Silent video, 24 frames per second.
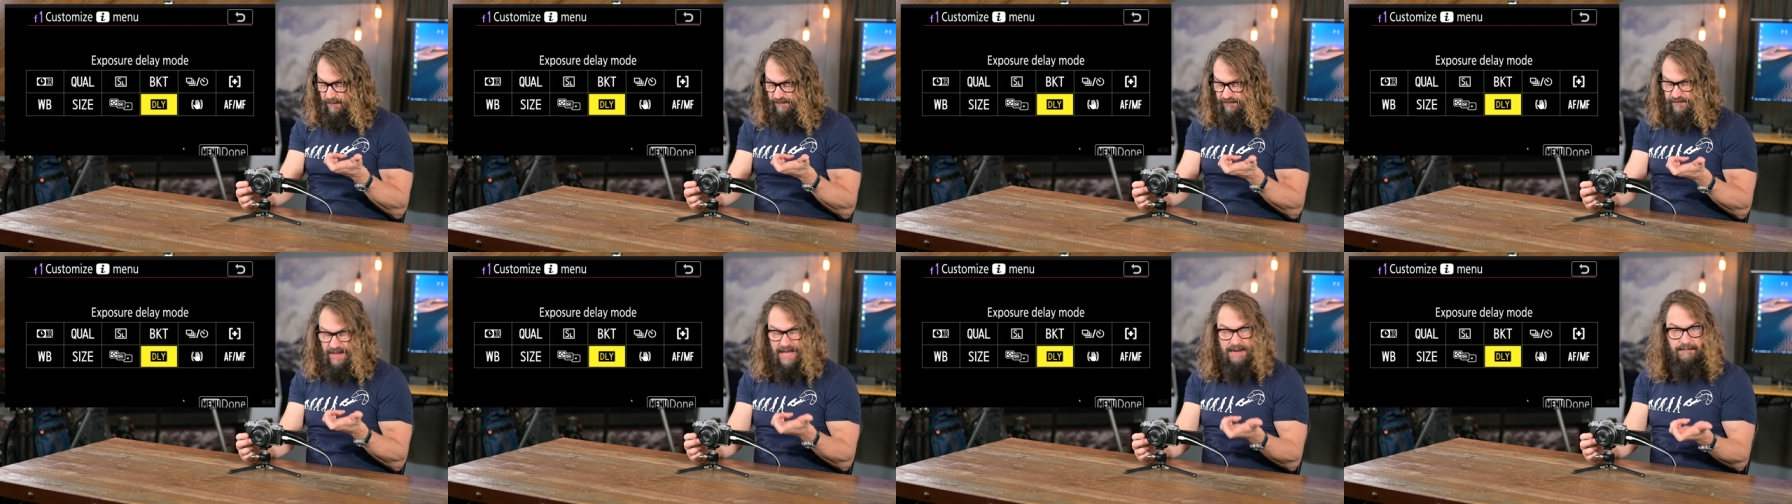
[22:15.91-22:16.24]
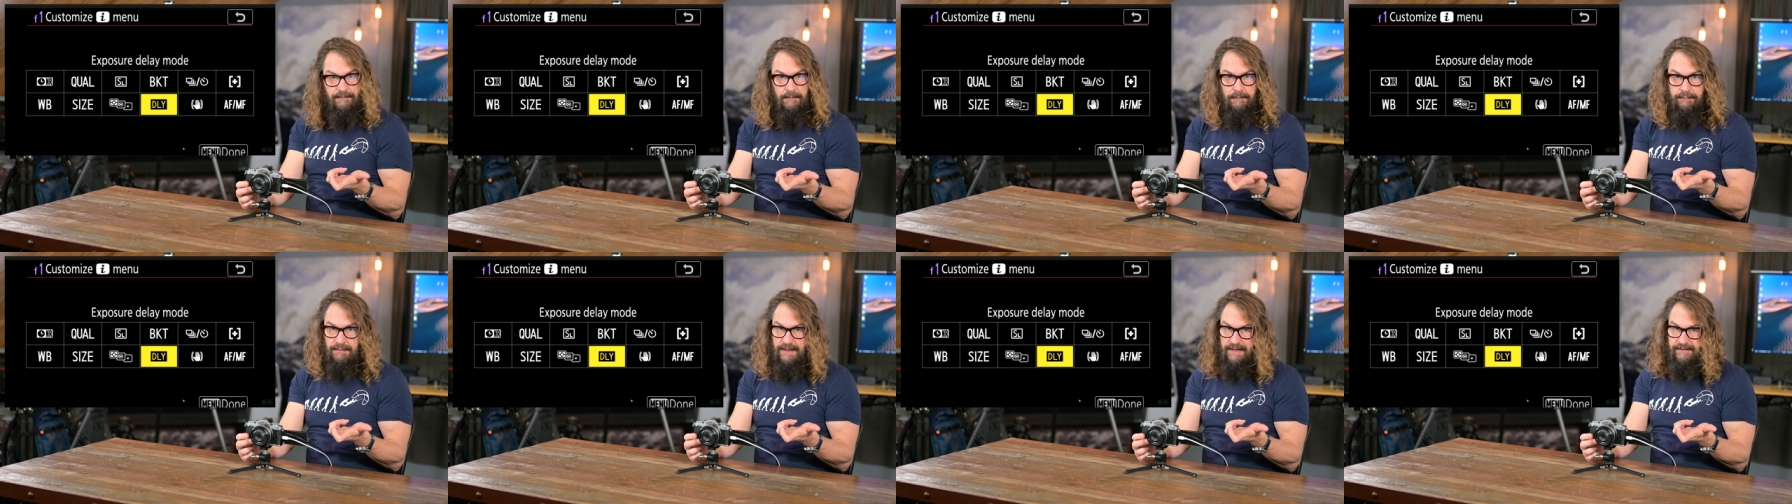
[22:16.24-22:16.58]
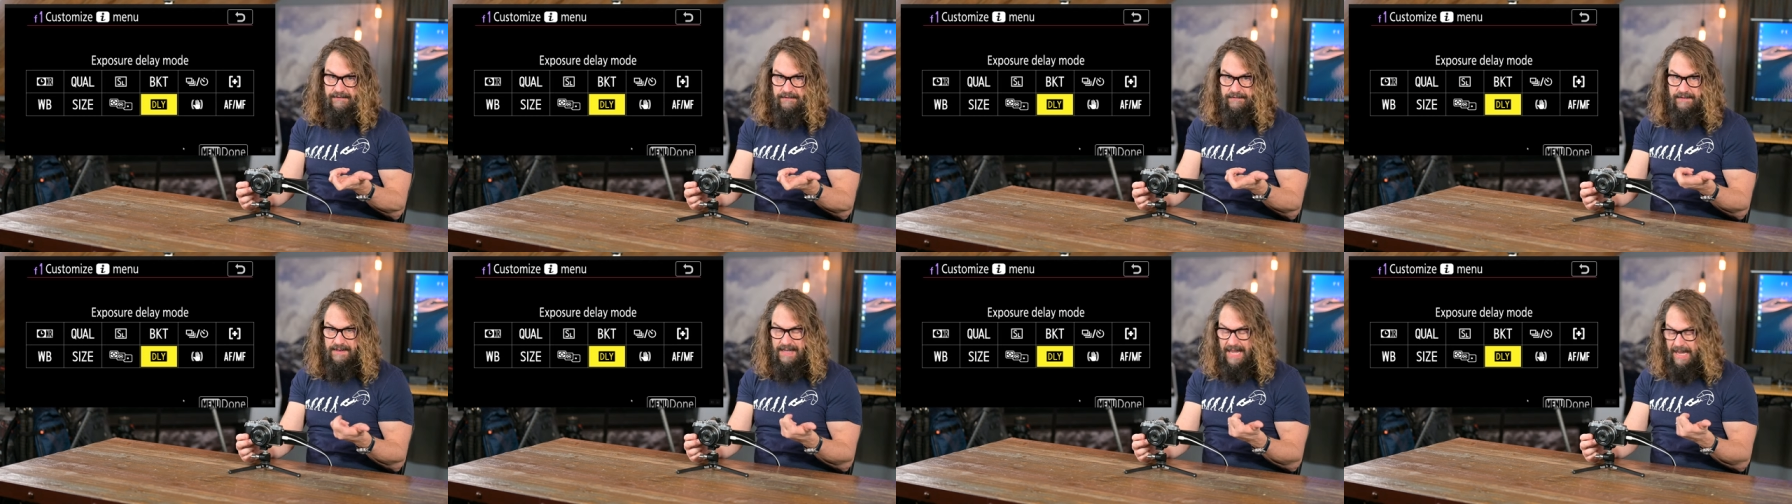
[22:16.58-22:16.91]
which kind of
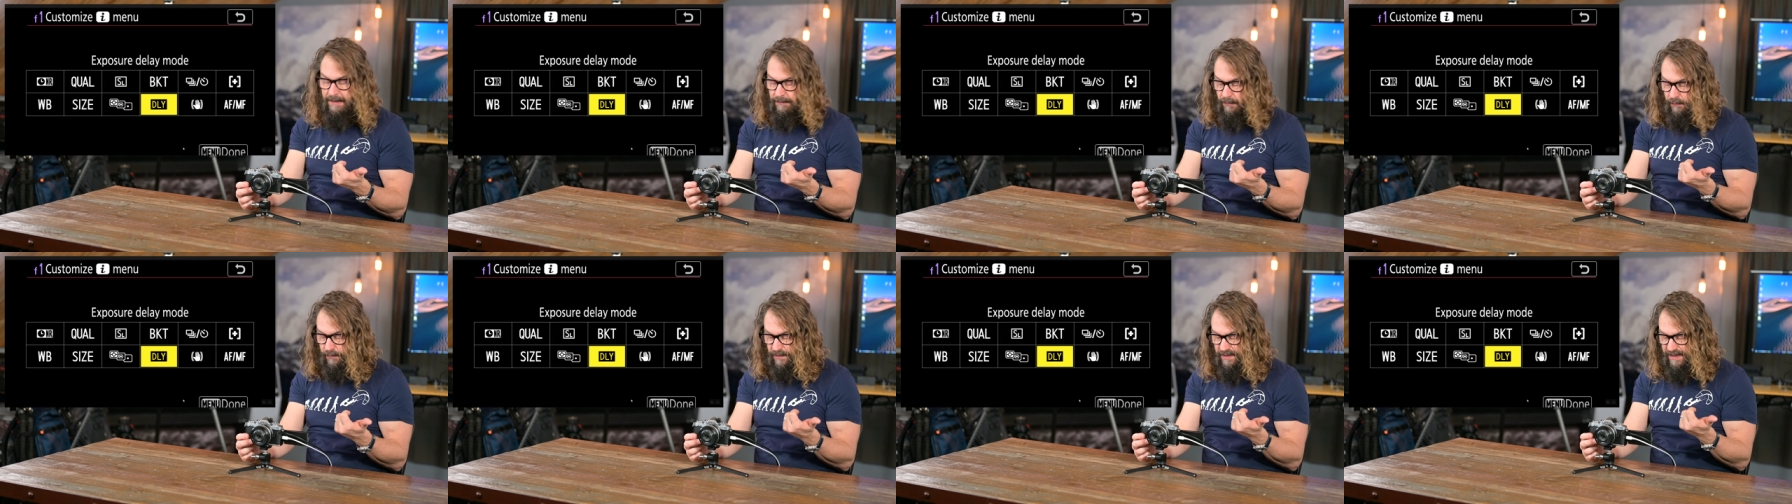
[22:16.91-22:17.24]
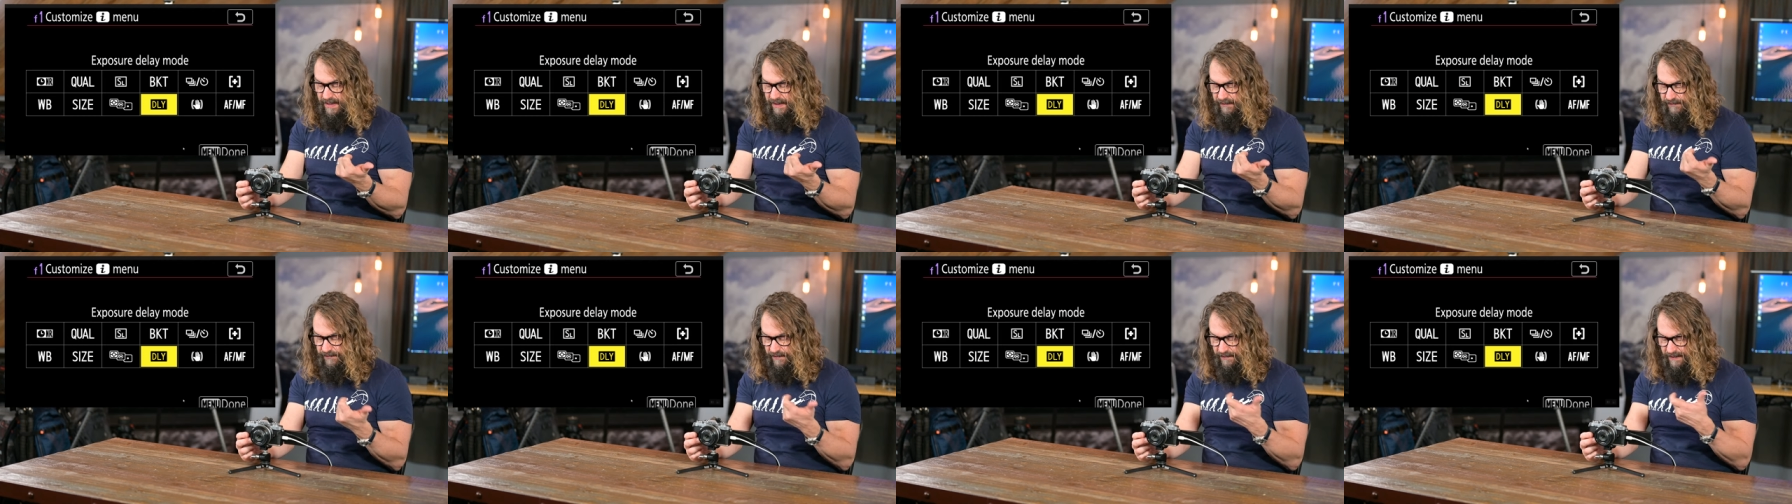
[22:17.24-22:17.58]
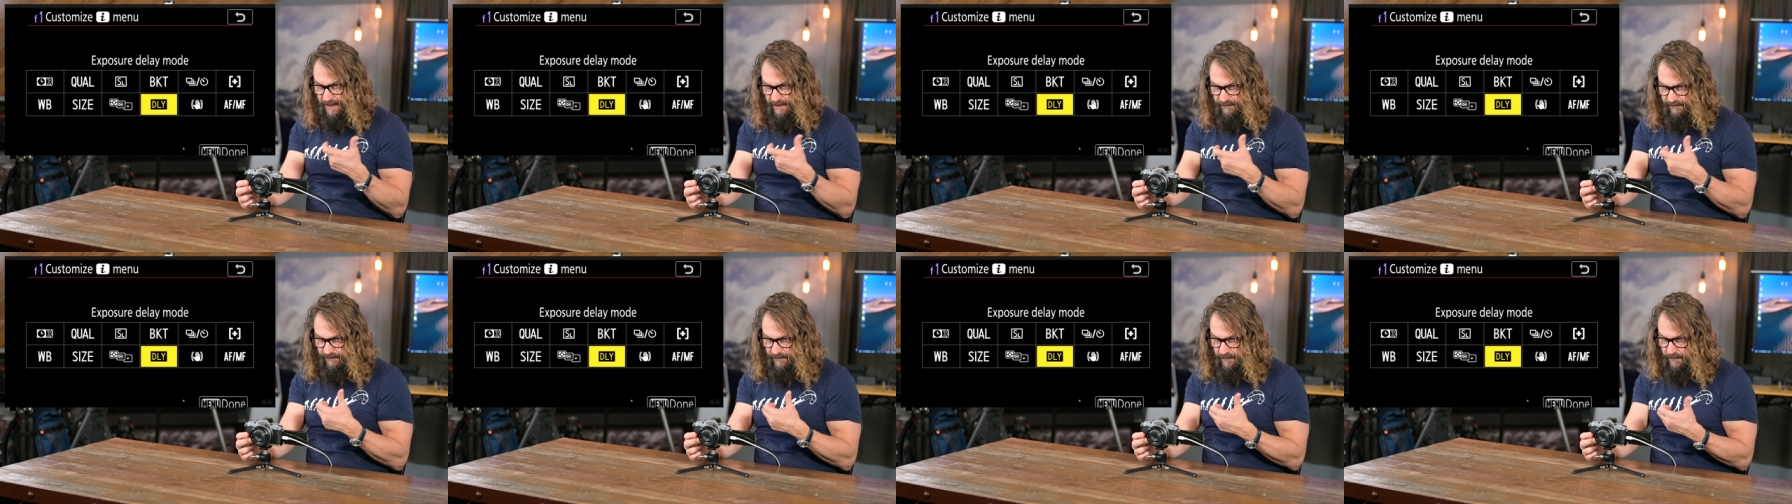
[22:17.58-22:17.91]
replaces the cable release and
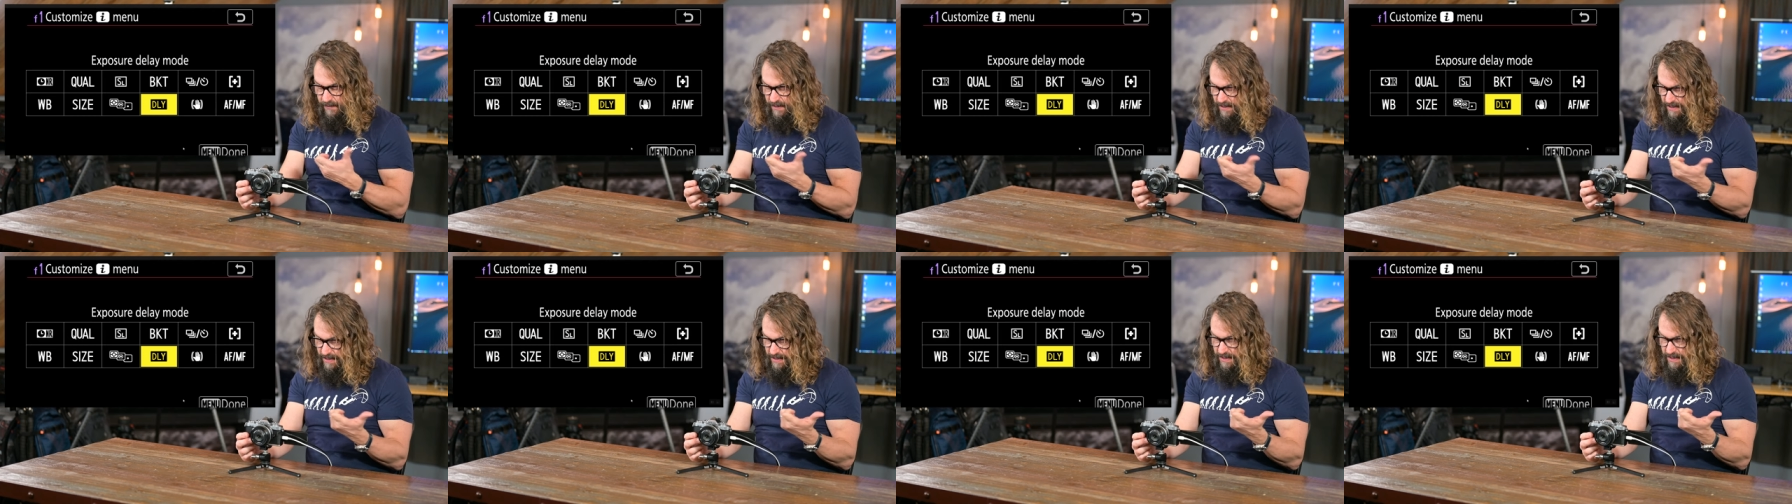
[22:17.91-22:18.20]
lets you